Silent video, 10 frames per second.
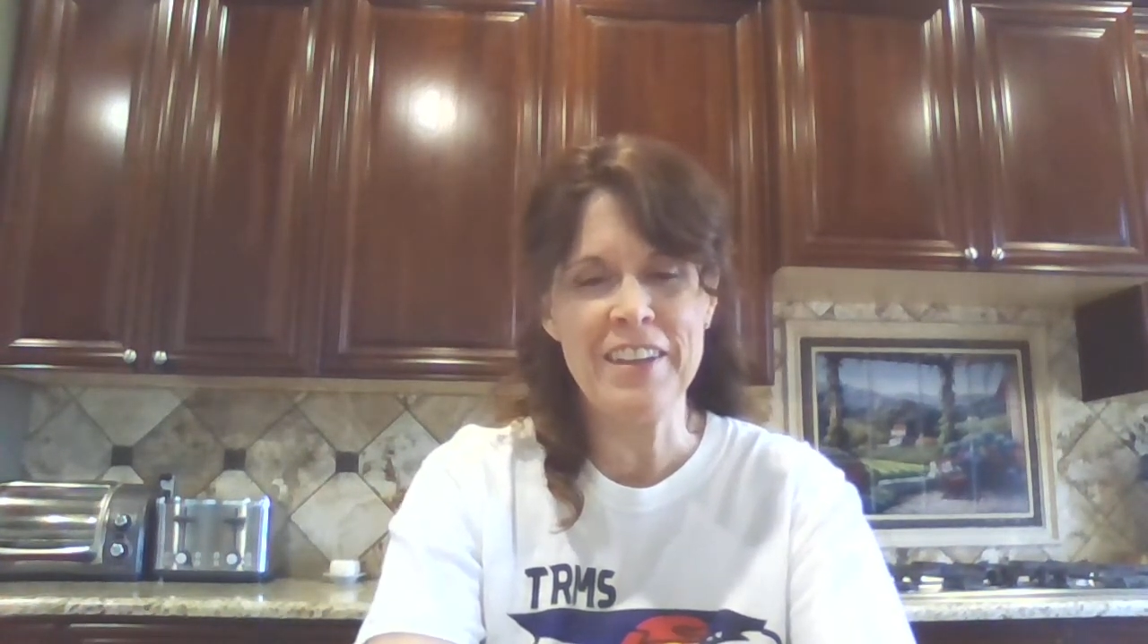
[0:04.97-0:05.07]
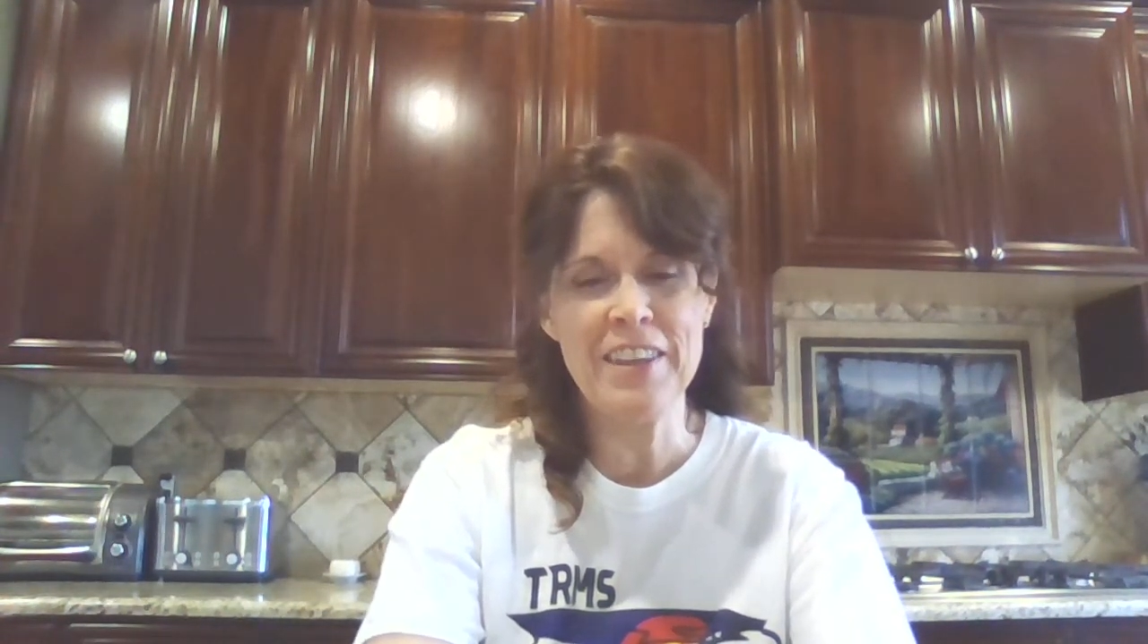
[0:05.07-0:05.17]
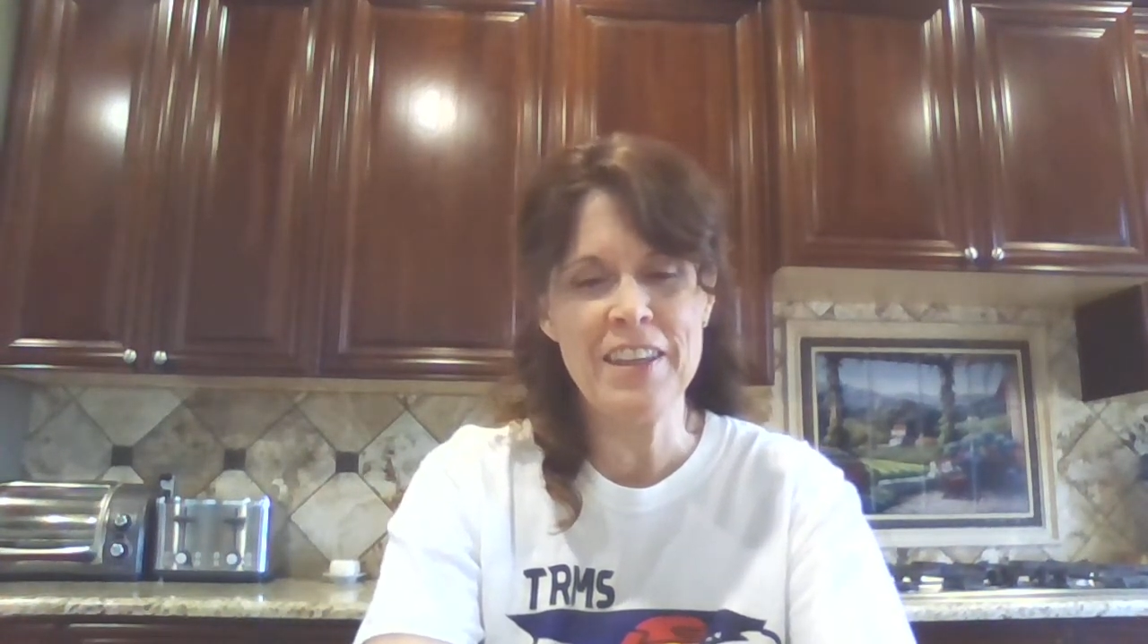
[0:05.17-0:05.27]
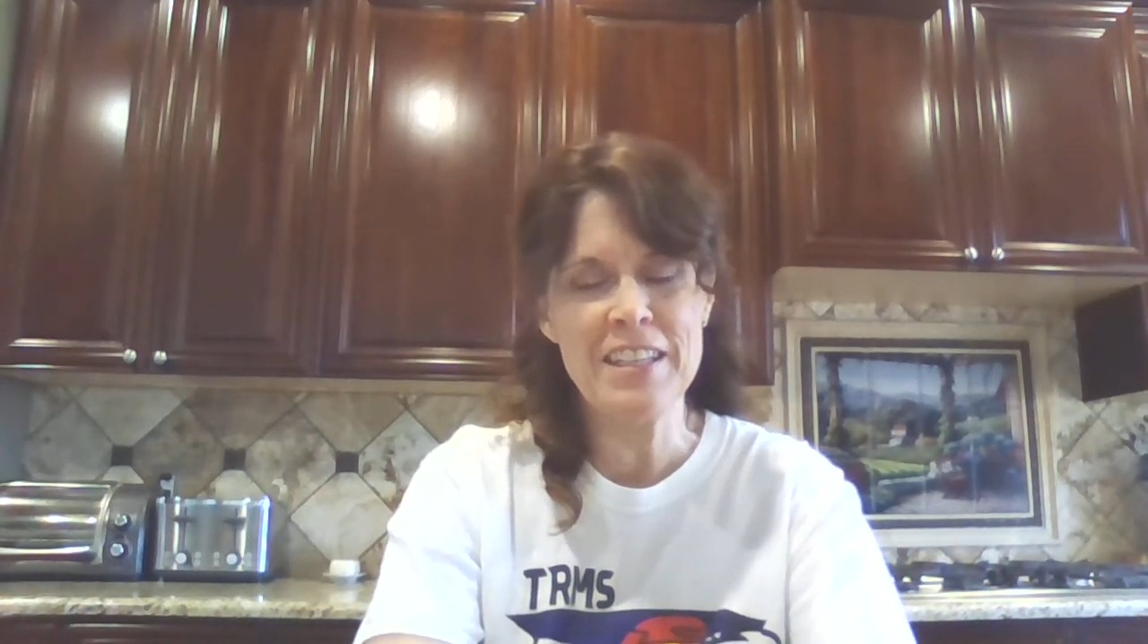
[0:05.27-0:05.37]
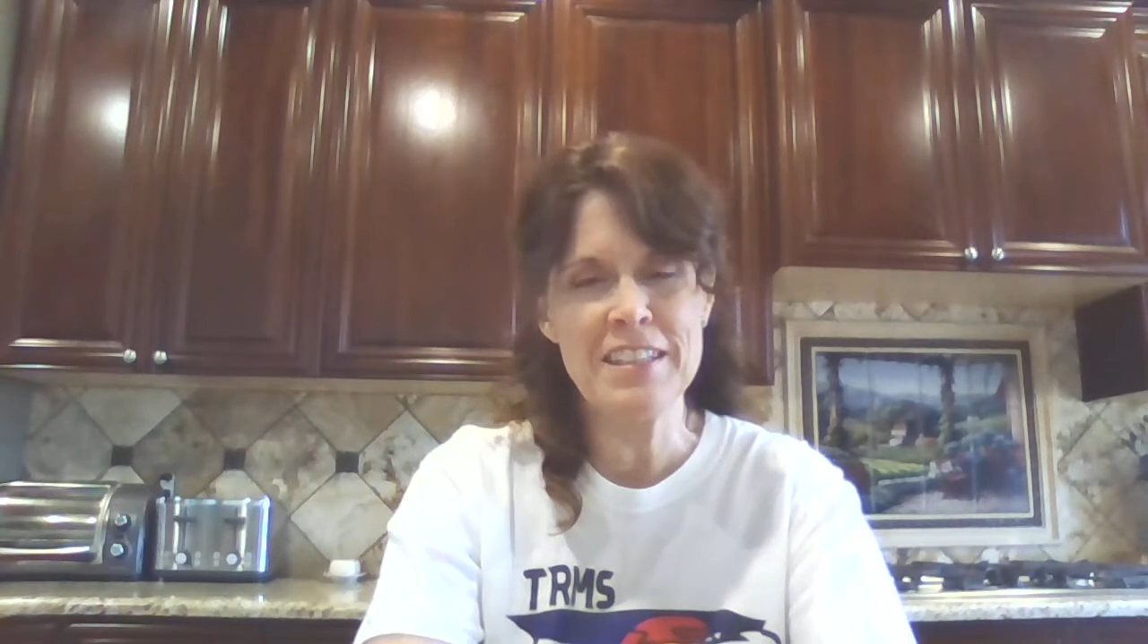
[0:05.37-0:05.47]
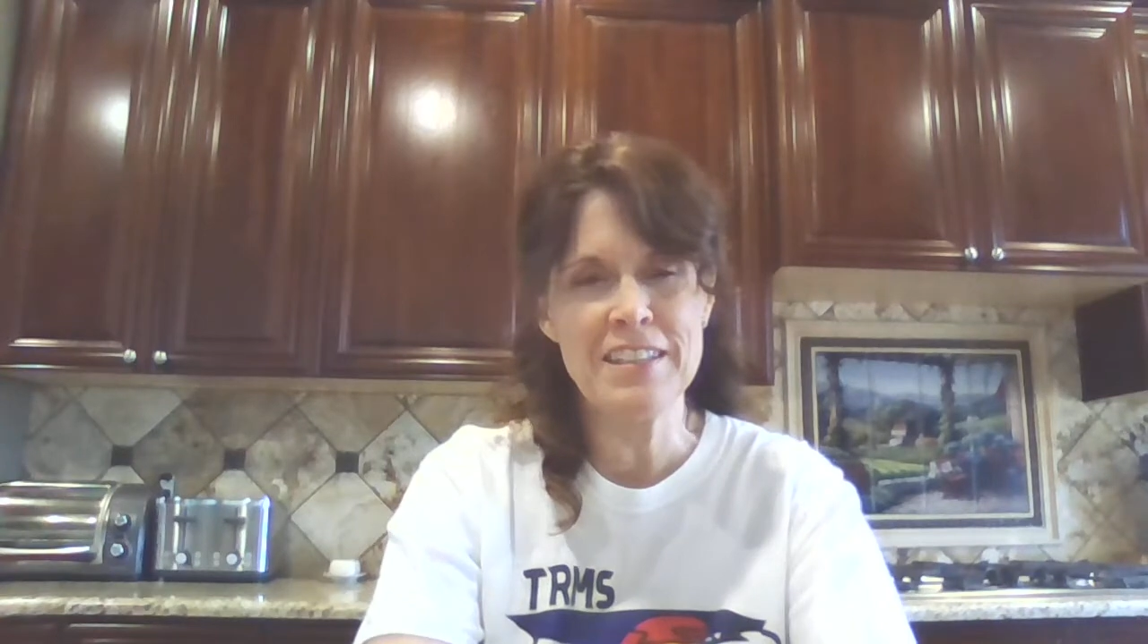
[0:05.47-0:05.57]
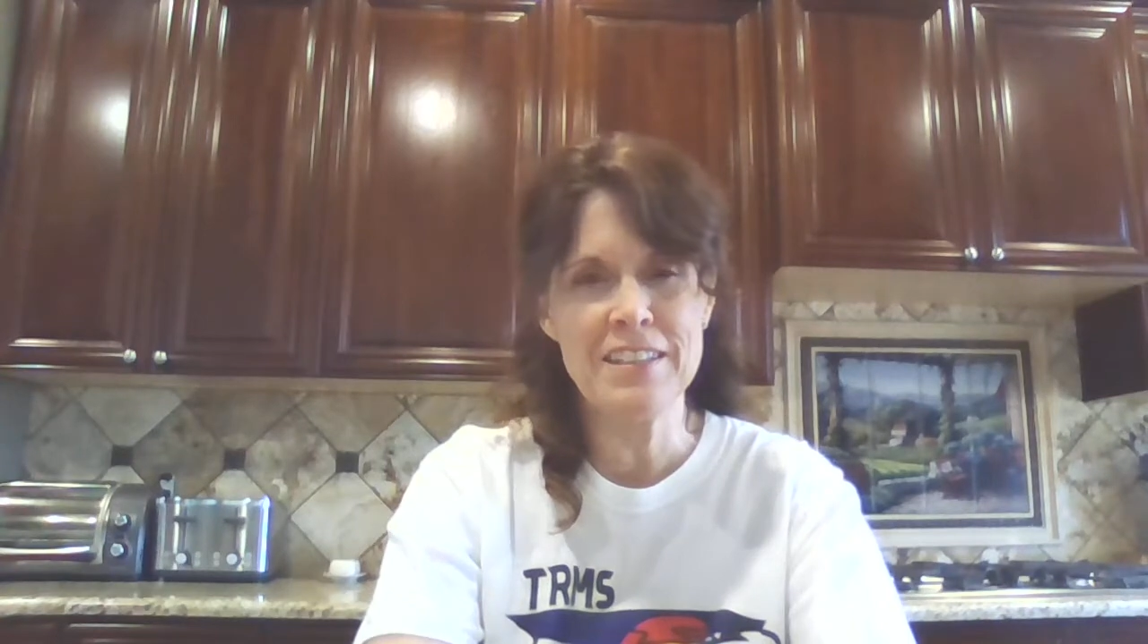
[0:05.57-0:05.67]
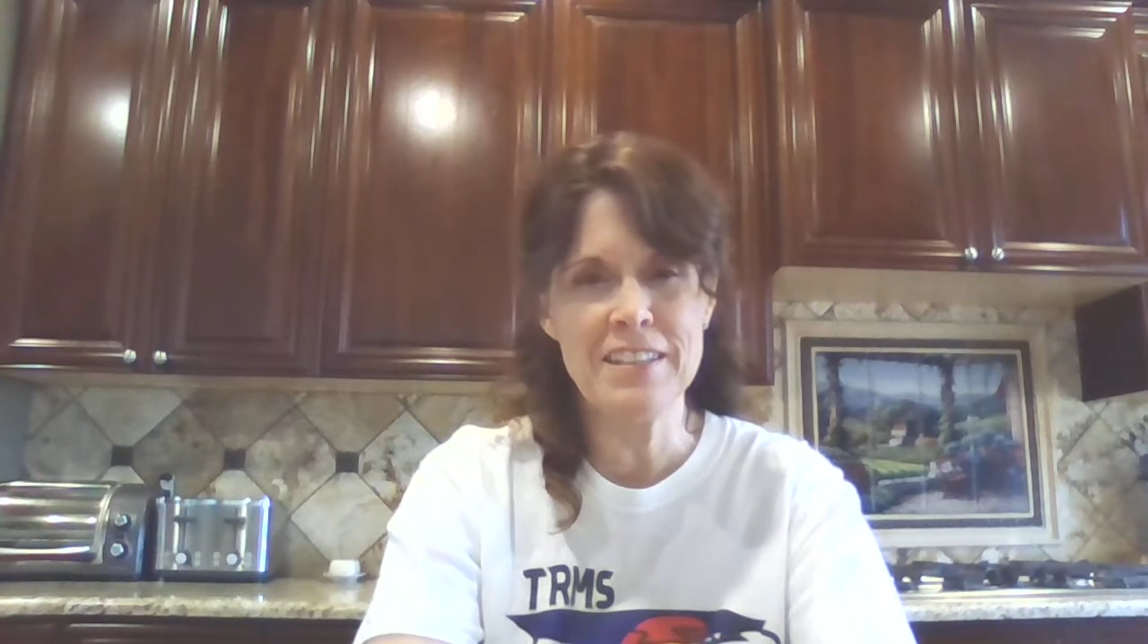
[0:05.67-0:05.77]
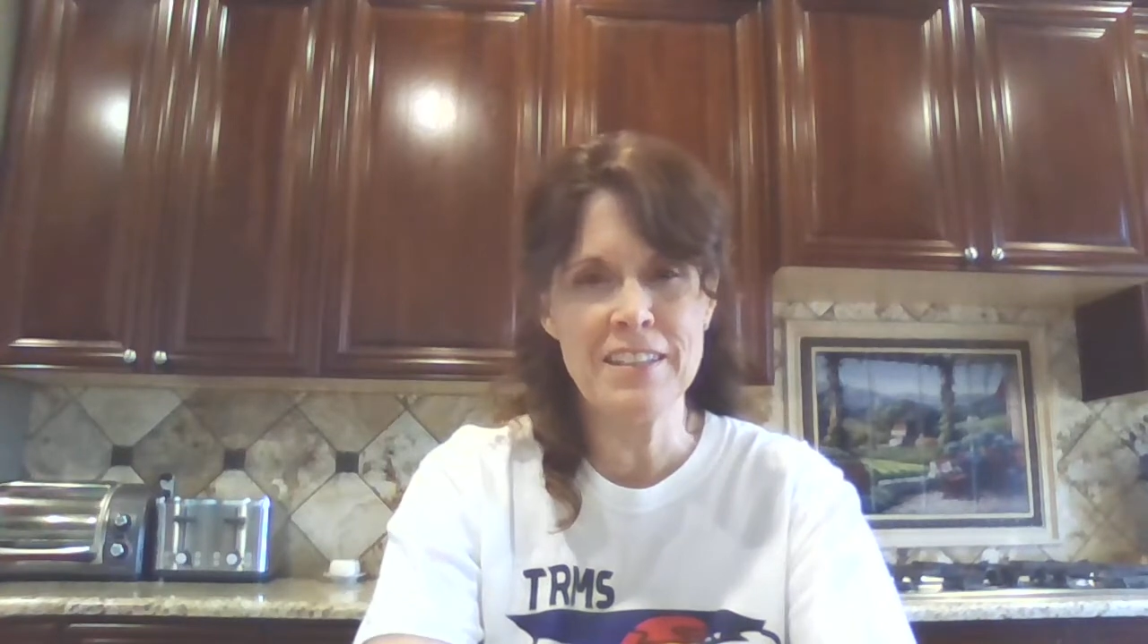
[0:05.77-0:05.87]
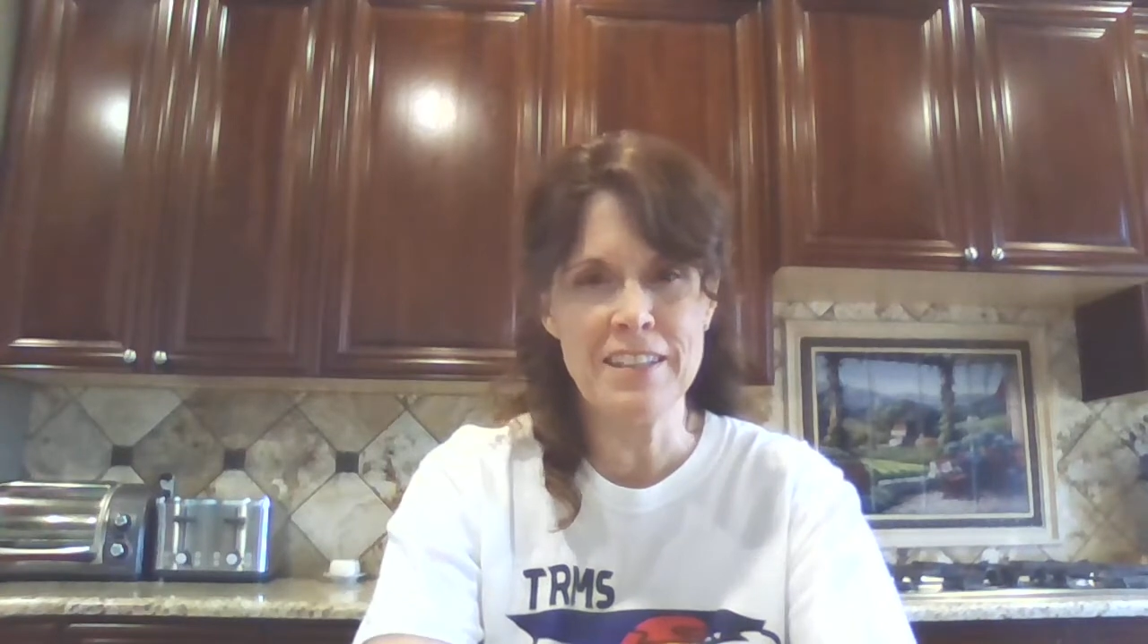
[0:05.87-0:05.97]

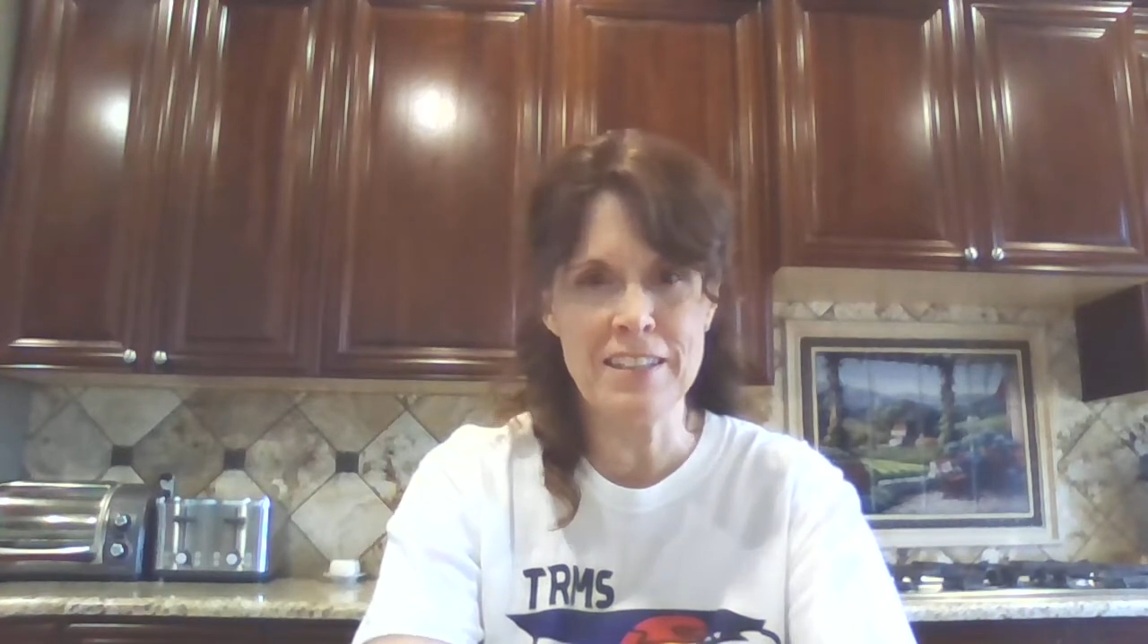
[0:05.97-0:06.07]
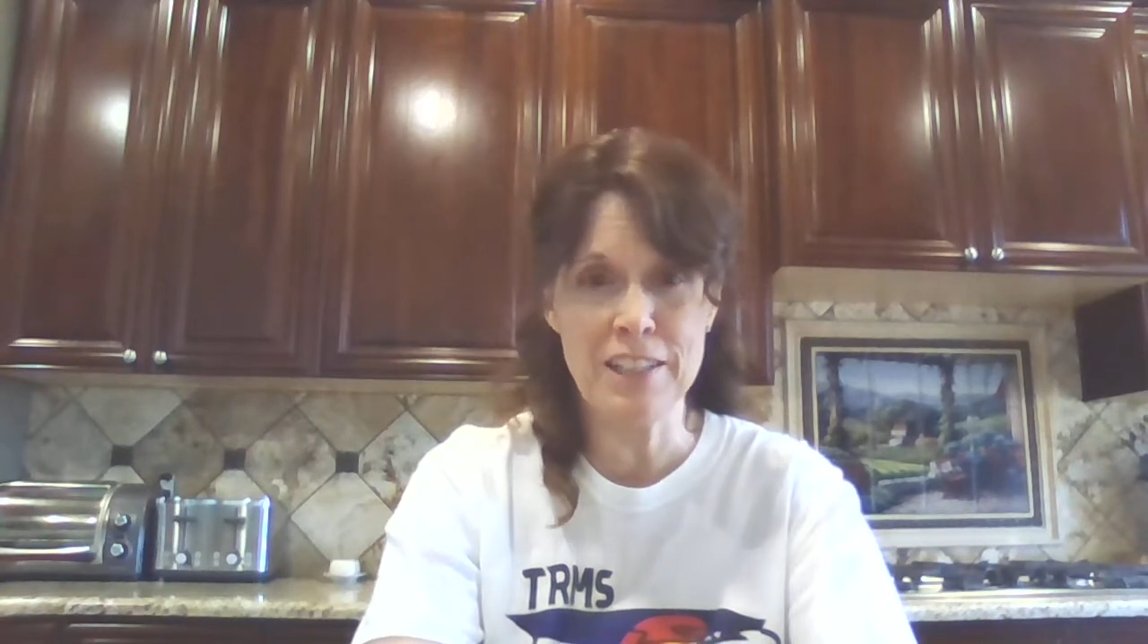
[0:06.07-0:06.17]
This is